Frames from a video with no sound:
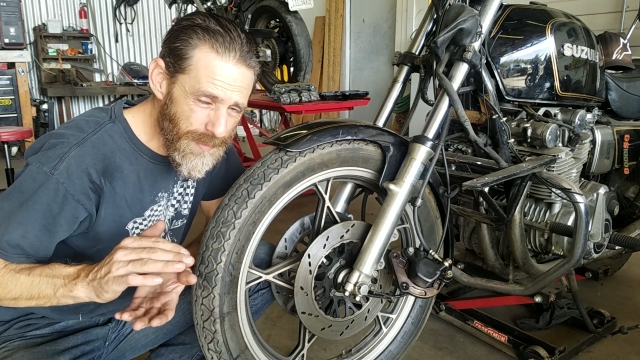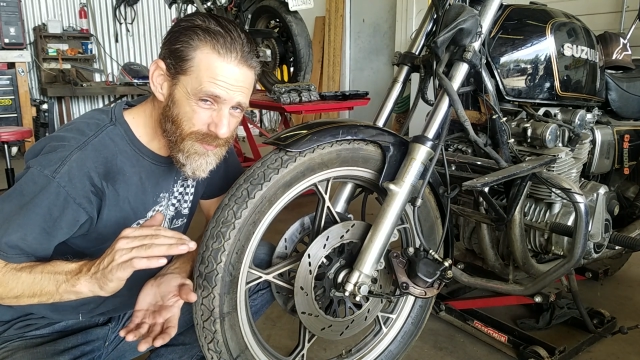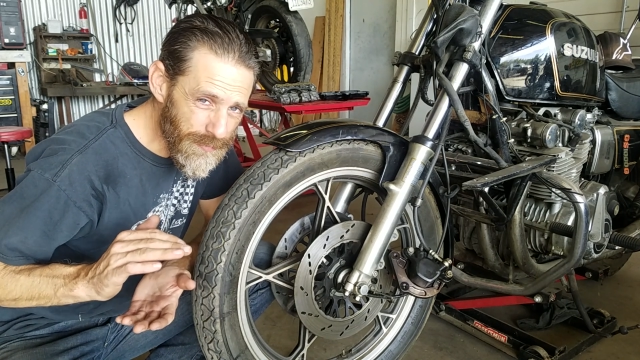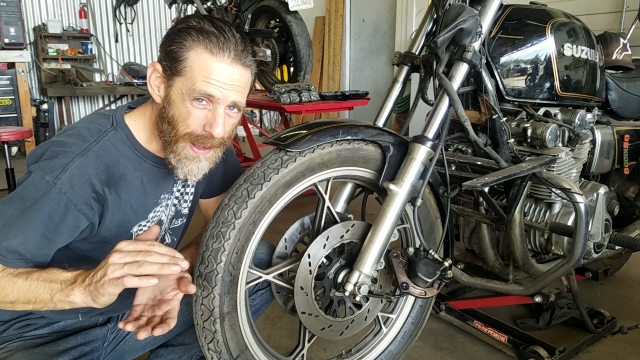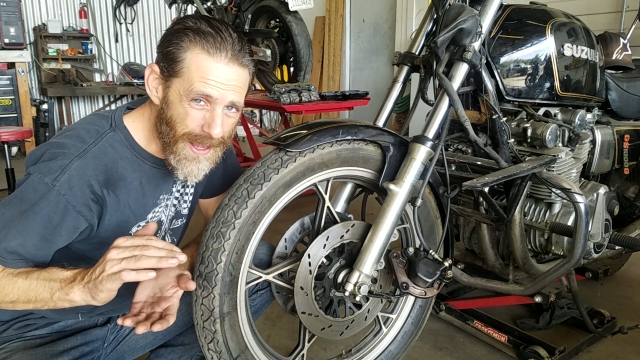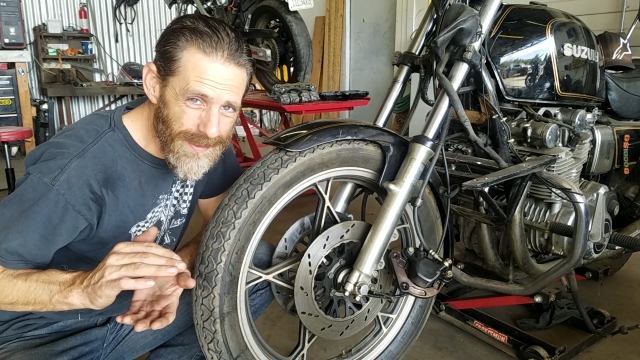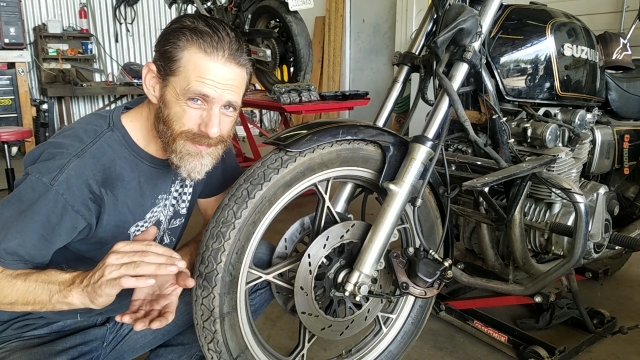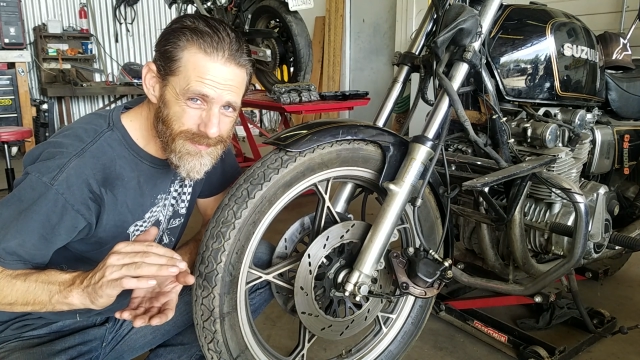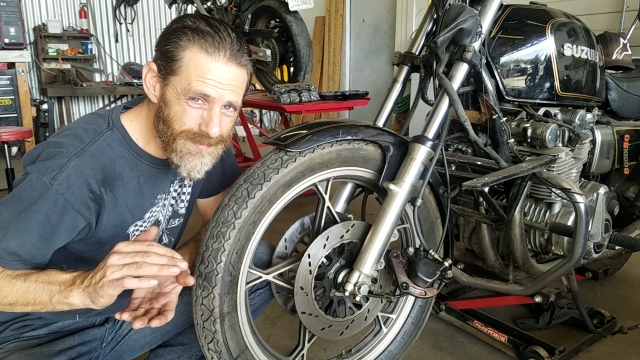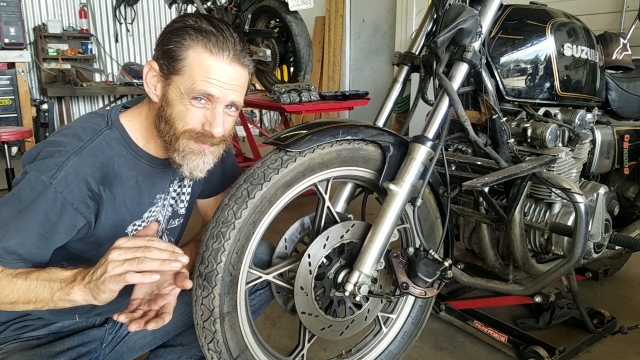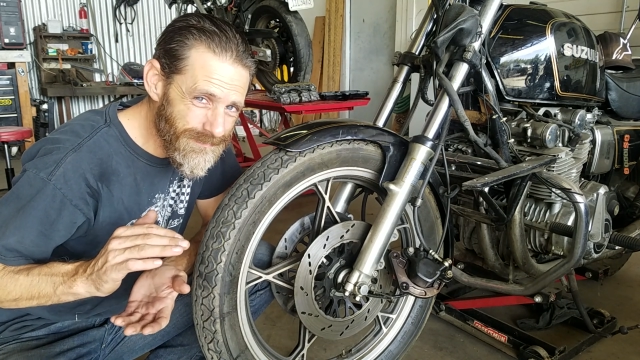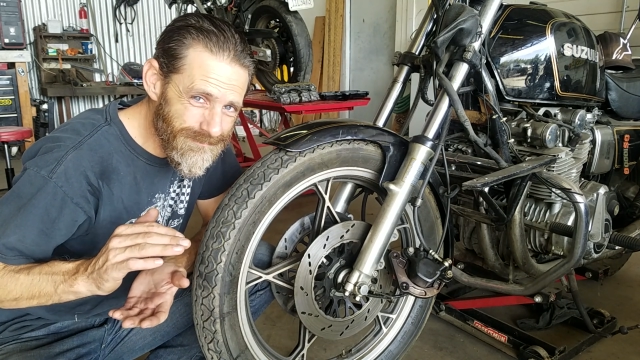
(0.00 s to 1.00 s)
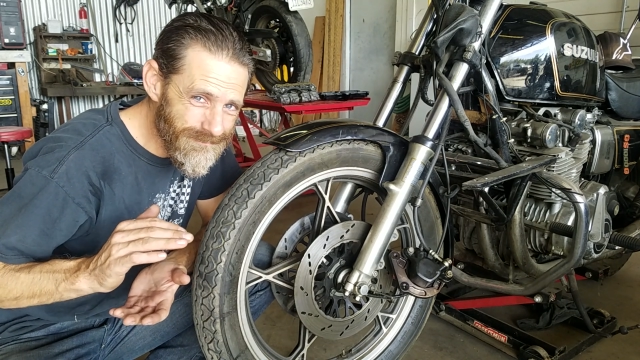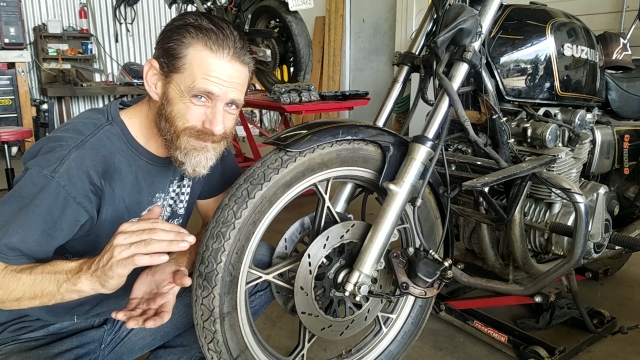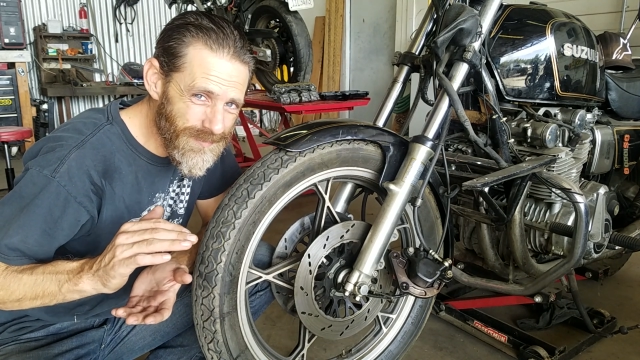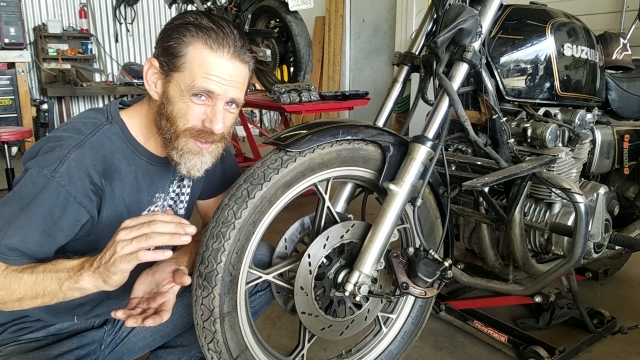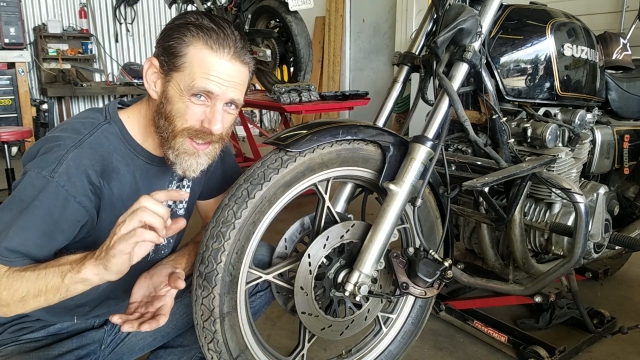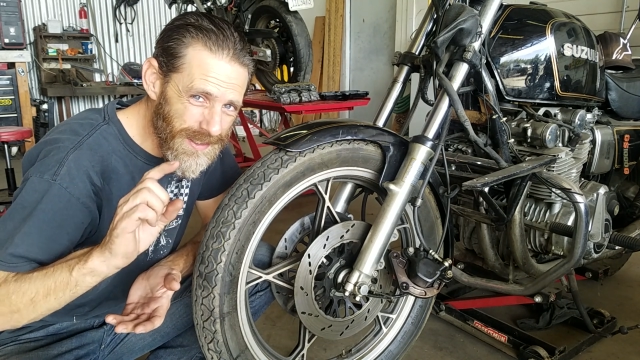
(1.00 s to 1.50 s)
spot.
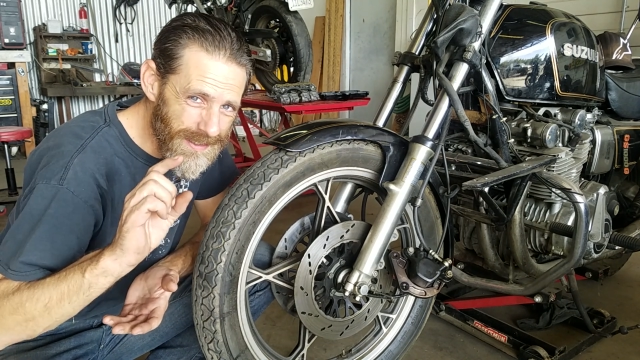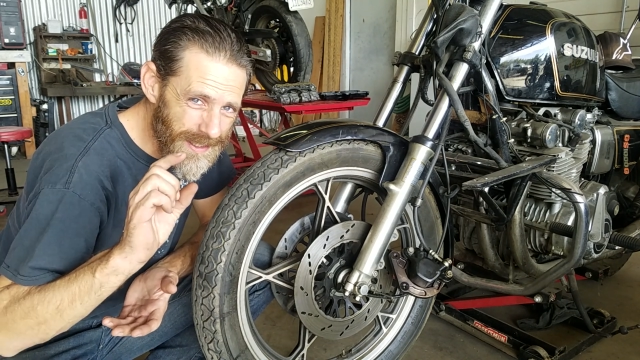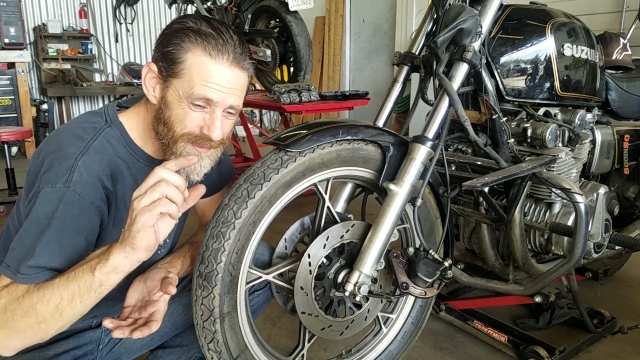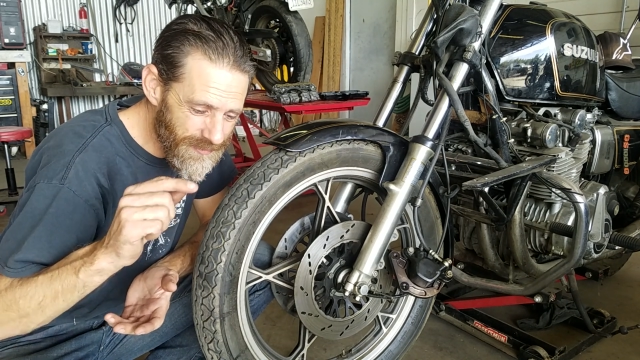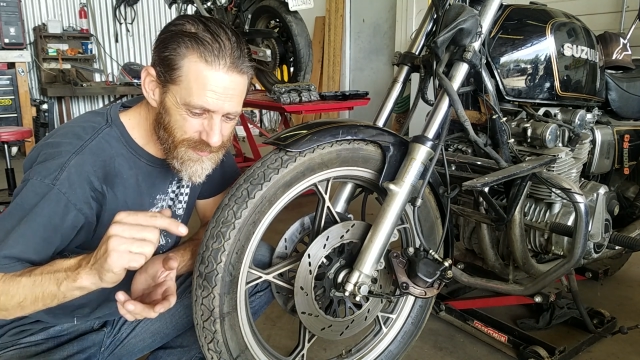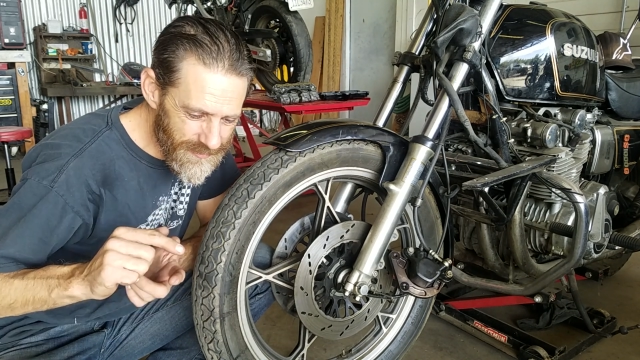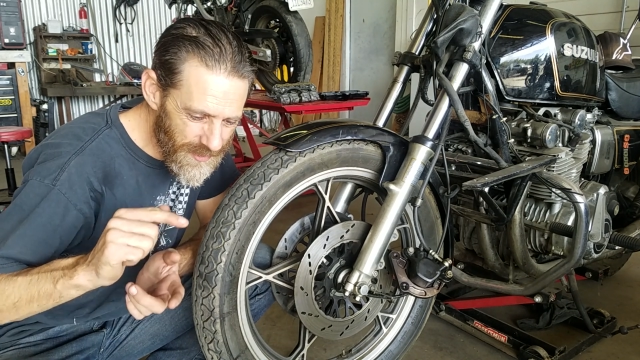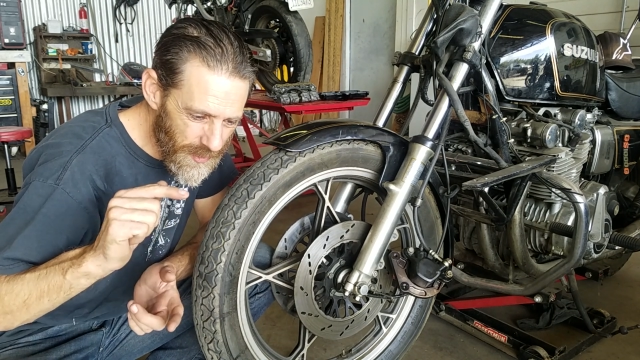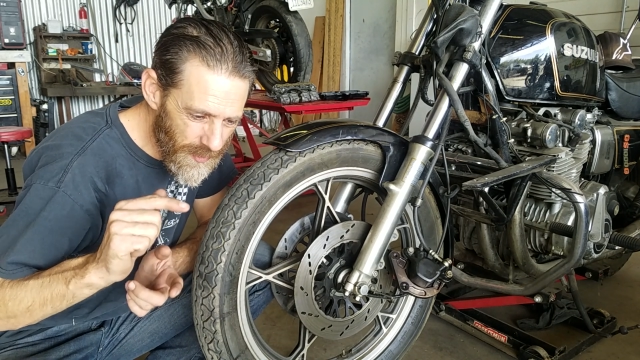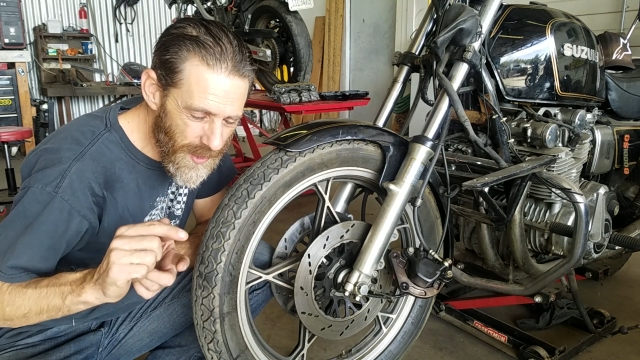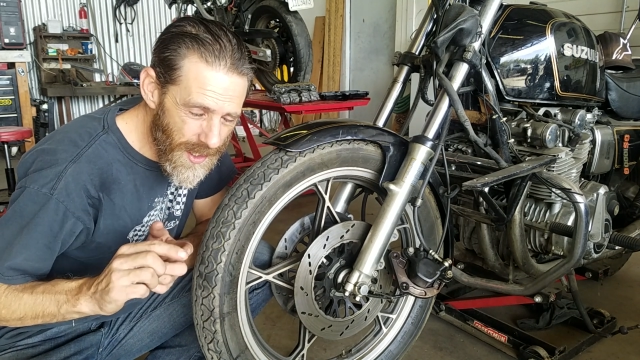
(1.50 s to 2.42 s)
It's got a nice little